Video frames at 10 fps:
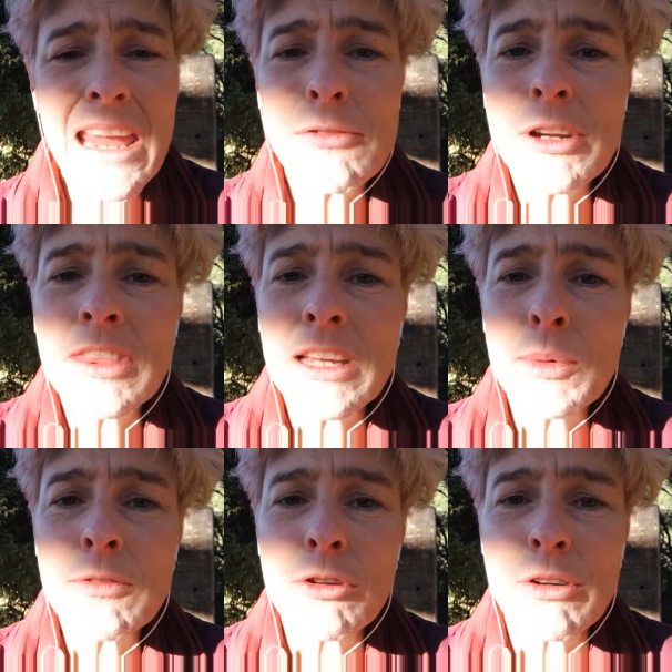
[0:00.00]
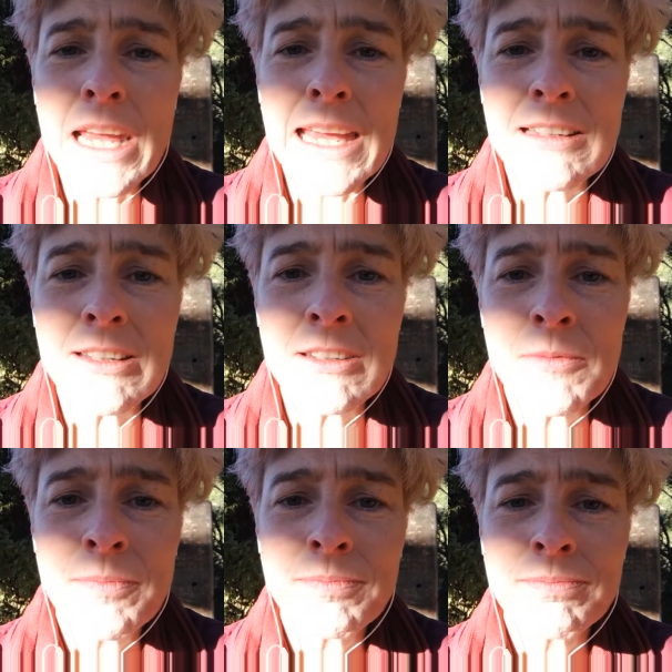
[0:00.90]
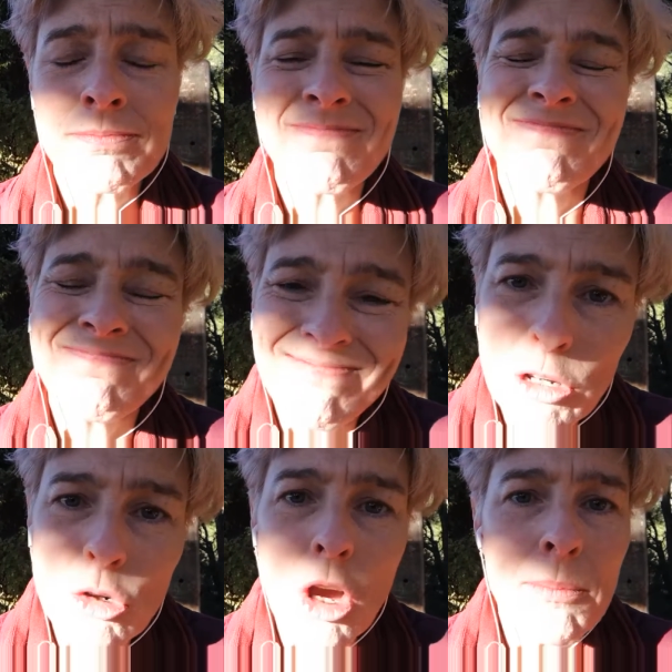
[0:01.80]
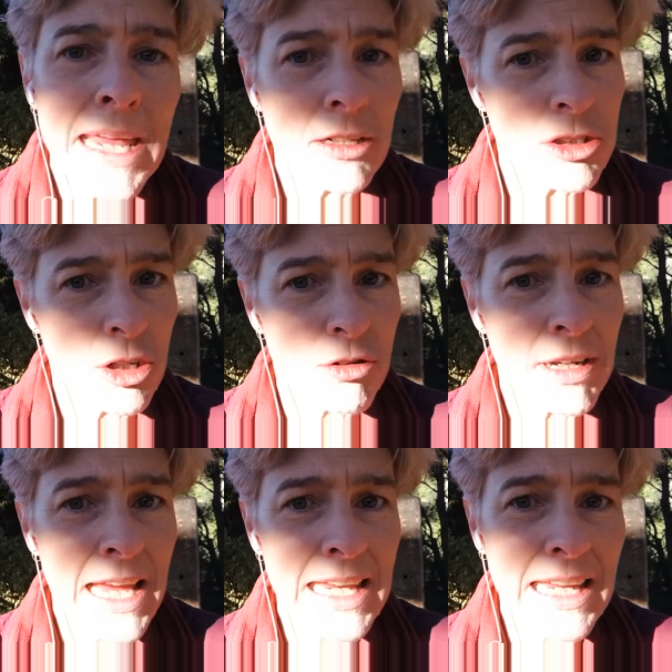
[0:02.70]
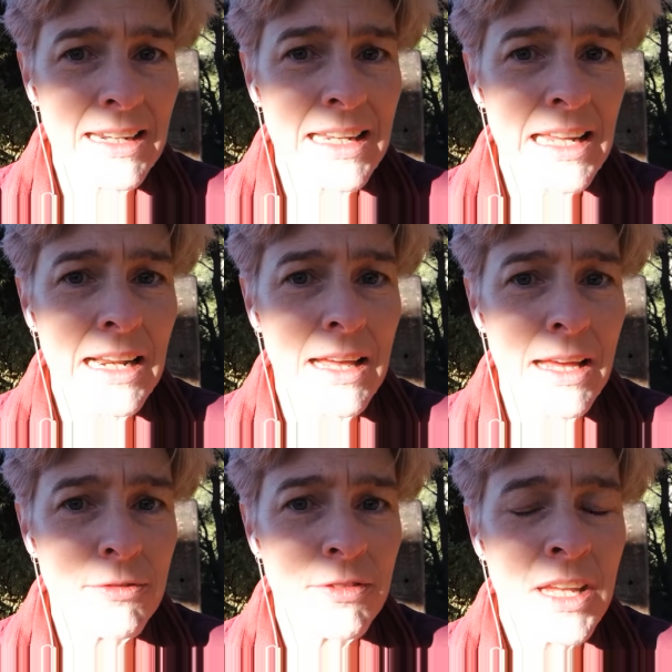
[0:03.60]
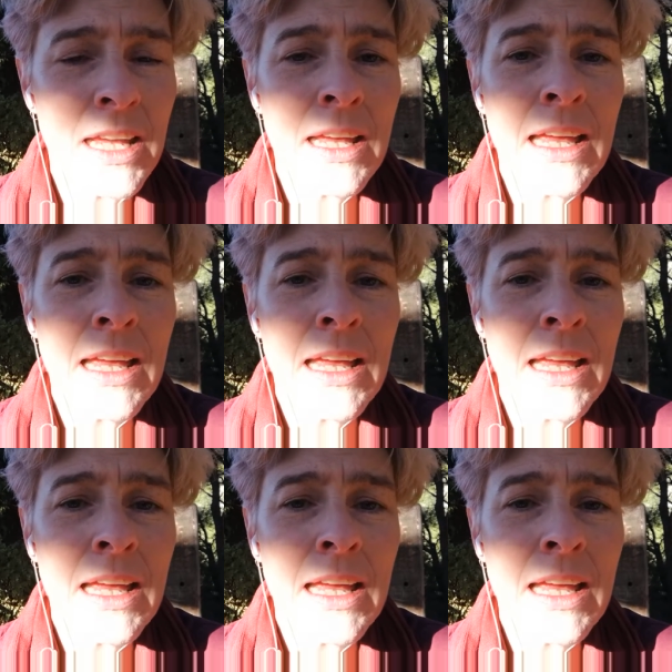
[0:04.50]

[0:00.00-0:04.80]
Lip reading: everything we've created or not managed to create yet in our life